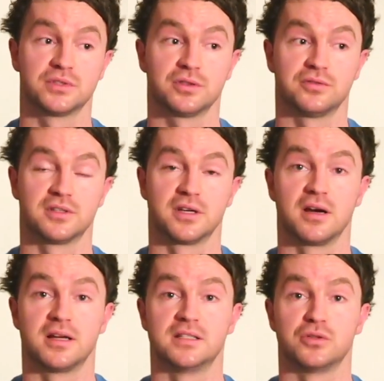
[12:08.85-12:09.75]
stuff that
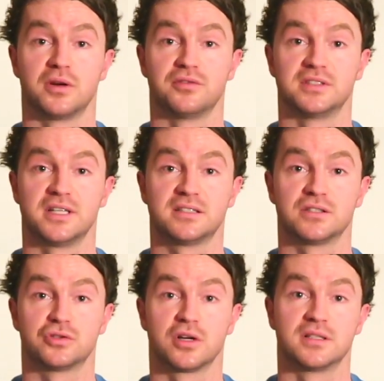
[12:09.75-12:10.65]
I do every day to
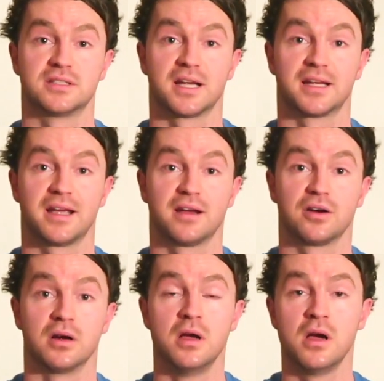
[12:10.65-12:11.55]
try and take care